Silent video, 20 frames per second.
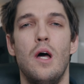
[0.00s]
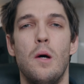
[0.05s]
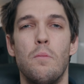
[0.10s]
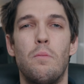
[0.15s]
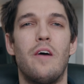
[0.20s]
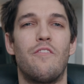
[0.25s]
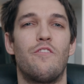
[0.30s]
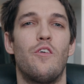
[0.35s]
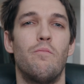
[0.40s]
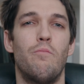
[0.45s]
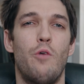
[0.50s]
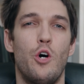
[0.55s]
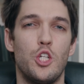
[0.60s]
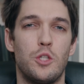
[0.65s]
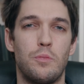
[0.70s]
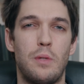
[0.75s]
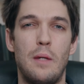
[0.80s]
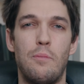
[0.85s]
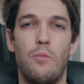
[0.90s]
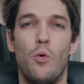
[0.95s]
but for
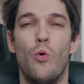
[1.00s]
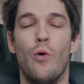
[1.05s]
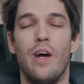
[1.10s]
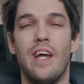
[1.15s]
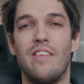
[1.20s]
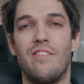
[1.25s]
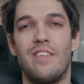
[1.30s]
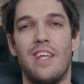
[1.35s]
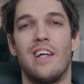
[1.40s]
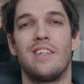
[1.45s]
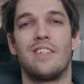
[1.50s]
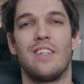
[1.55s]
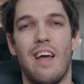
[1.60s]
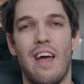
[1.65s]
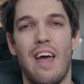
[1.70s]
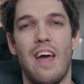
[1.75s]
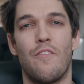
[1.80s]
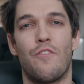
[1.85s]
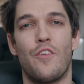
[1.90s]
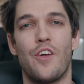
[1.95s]
most people, it does
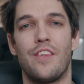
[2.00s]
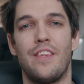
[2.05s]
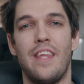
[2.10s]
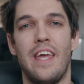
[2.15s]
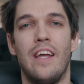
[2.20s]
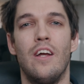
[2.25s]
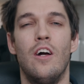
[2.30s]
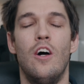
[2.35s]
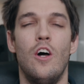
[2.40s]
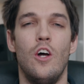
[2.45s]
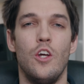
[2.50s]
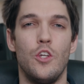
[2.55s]
everything